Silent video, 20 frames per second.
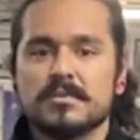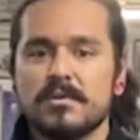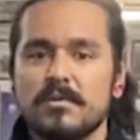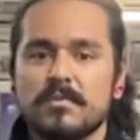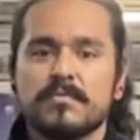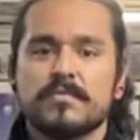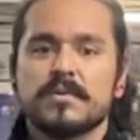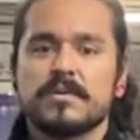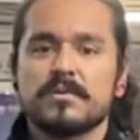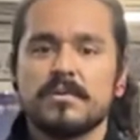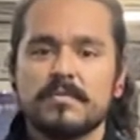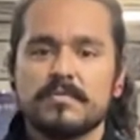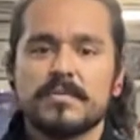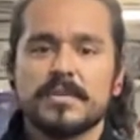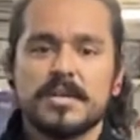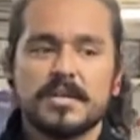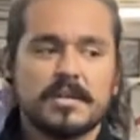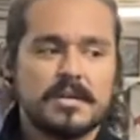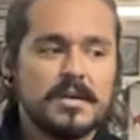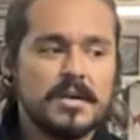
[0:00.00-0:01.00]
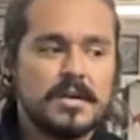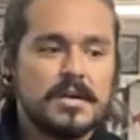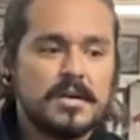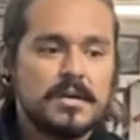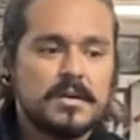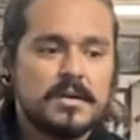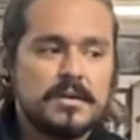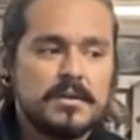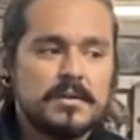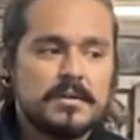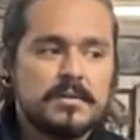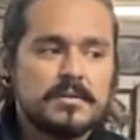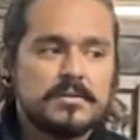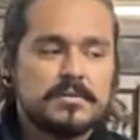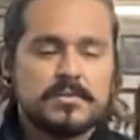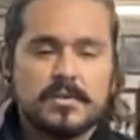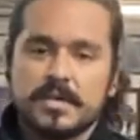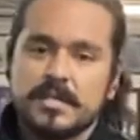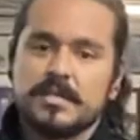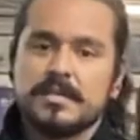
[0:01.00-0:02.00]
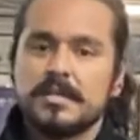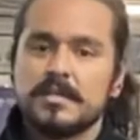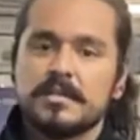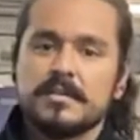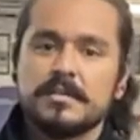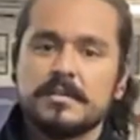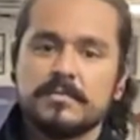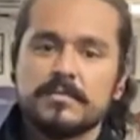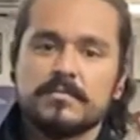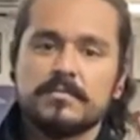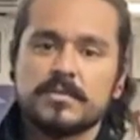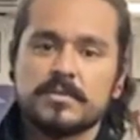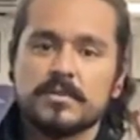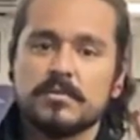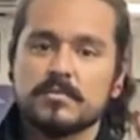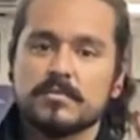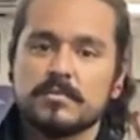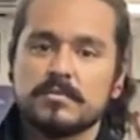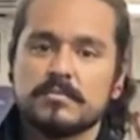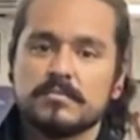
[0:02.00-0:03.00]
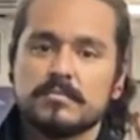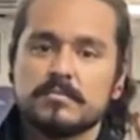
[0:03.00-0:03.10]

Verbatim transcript: over and over again, trying to get a different result